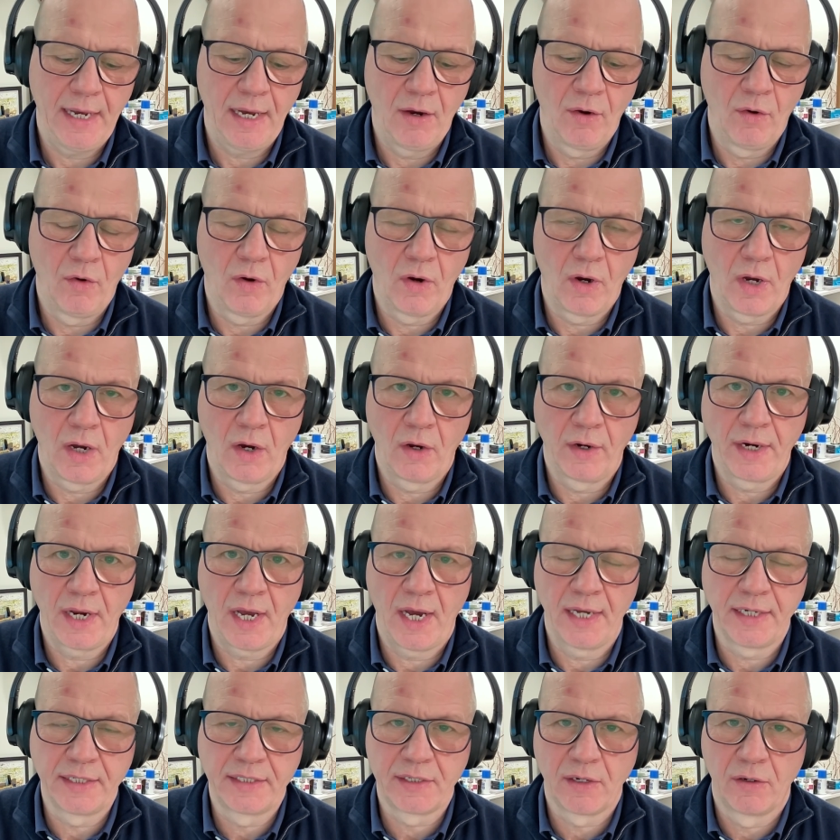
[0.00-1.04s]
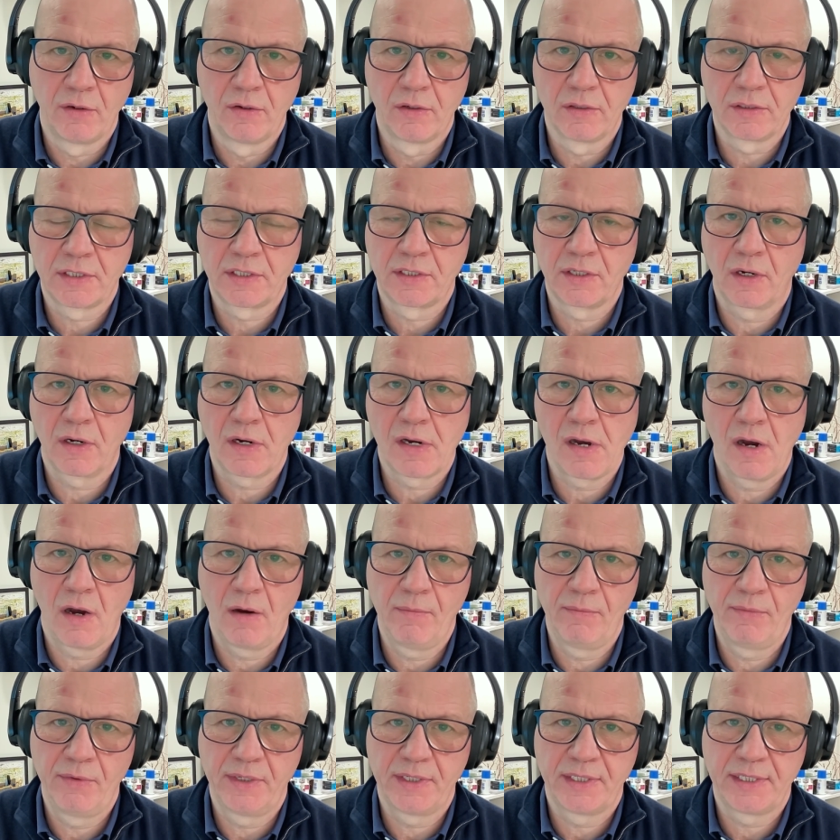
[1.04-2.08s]
or on
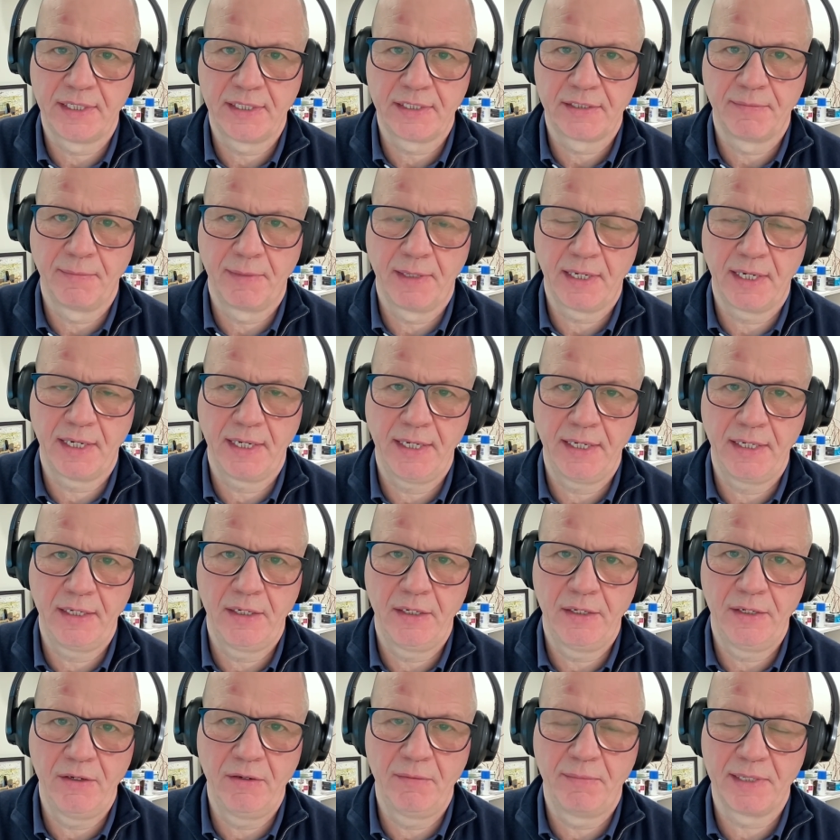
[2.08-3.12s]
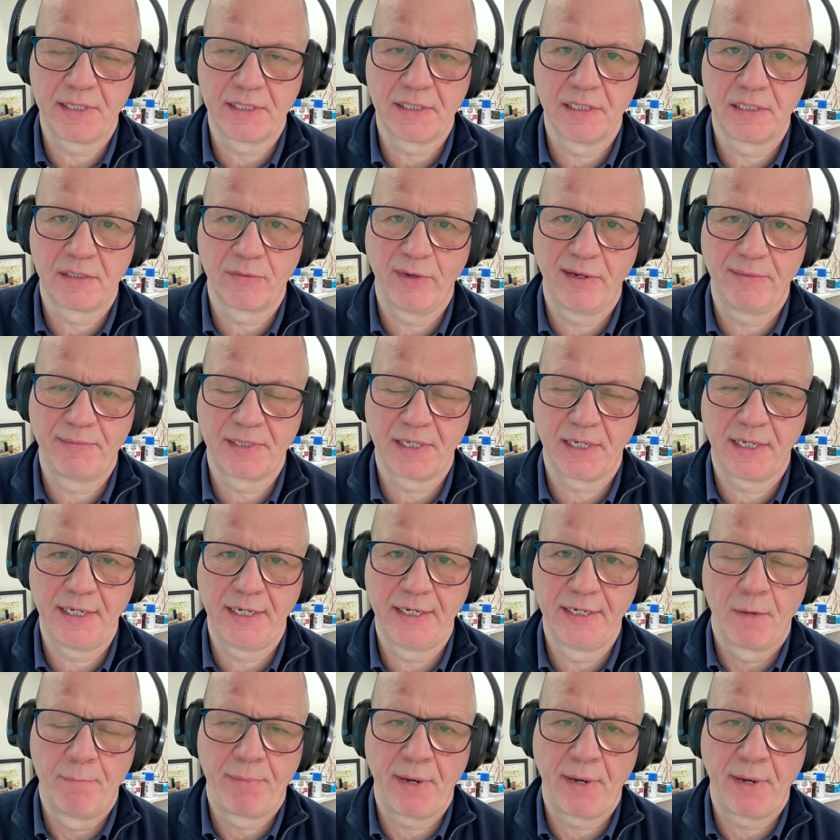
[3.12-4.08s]
hunterhawes.com, which is my new business website.